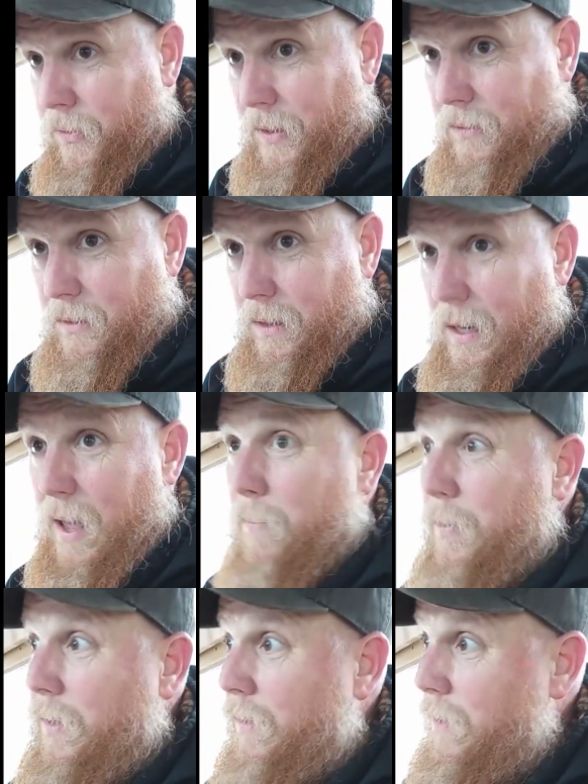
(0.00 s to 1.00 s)
of things are going to
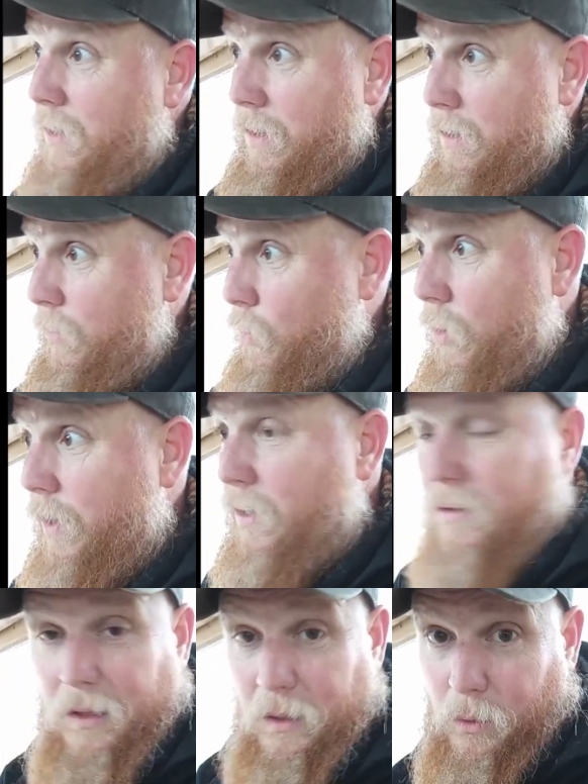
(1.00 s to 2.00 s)
happen. One,
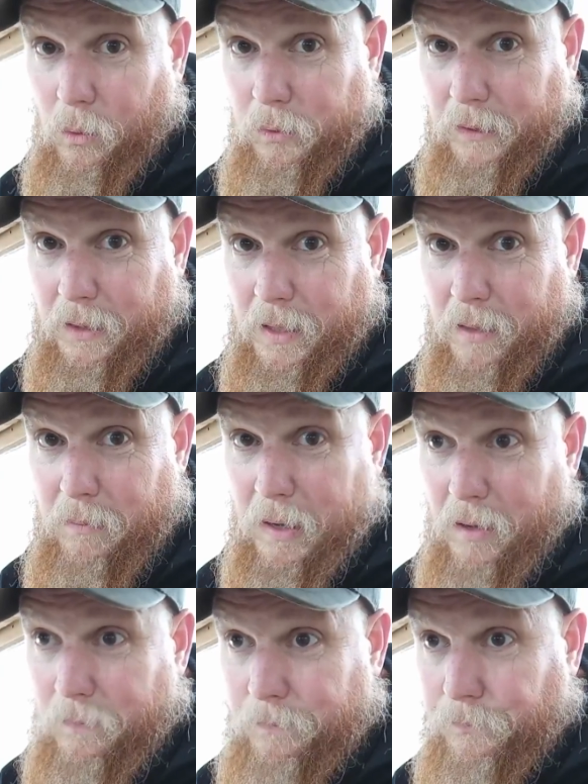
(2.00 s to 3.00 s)
it's going to hold in heat
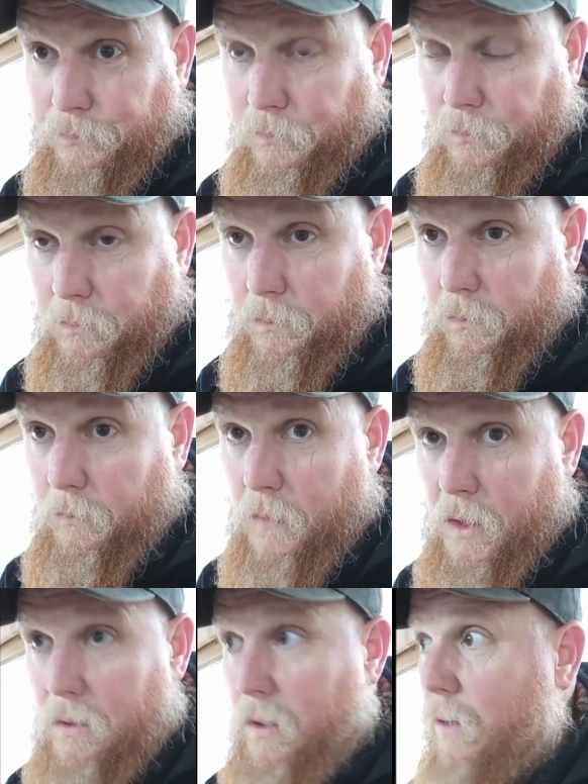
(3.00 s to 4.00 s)
better,
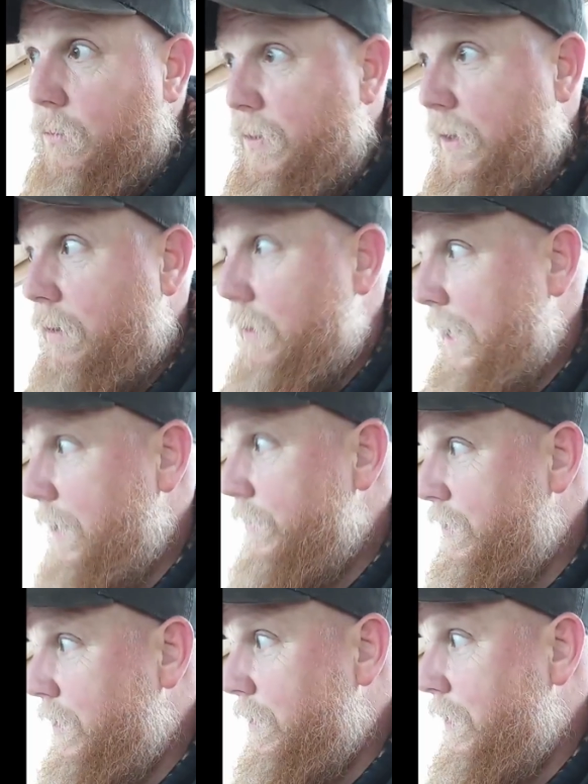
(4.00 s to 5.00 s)
so I don't think I'll
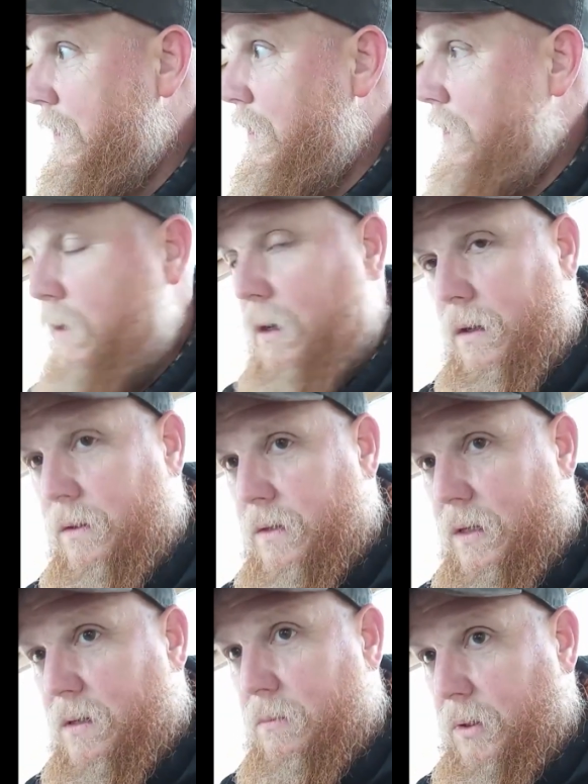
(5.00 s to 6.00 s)
have the
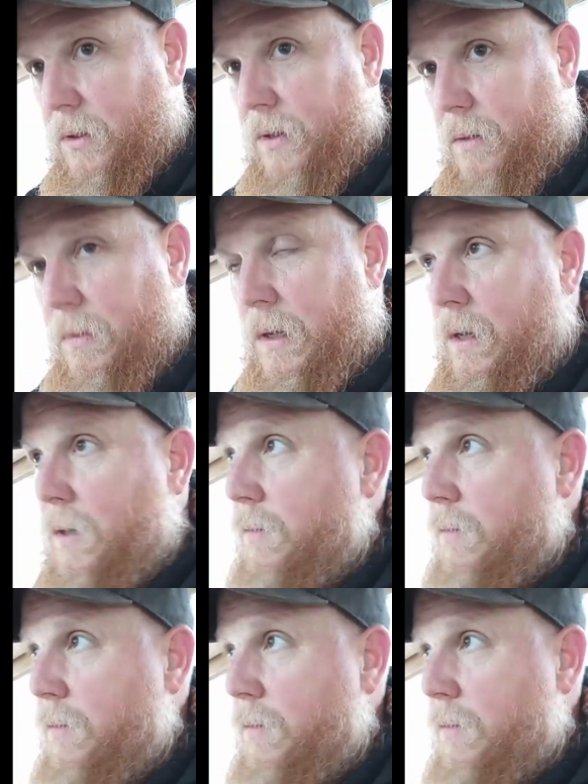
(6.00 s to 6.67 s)
condensation buildup.